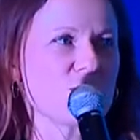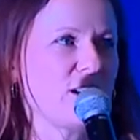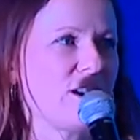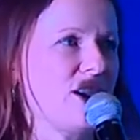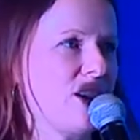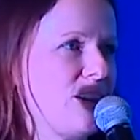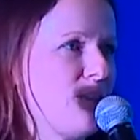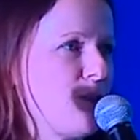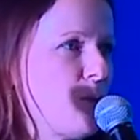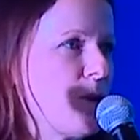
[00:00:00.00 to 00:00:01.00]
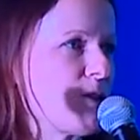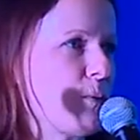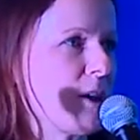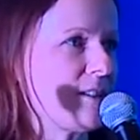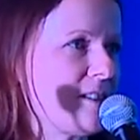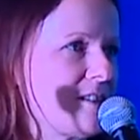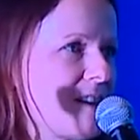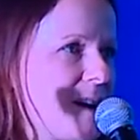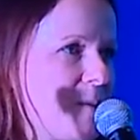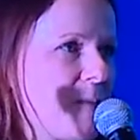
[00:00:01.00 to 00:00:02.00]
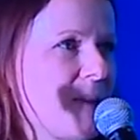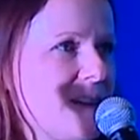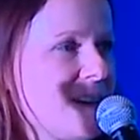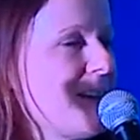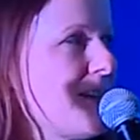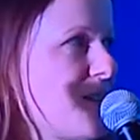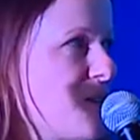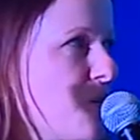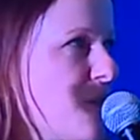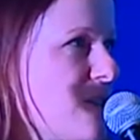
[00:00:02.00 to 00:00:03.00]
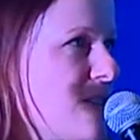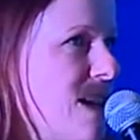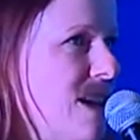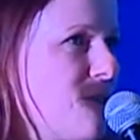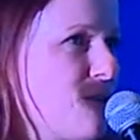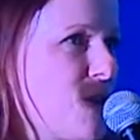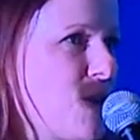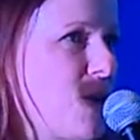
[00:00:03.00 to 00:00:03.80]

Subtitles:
if you want, one at a time. So we'll see if you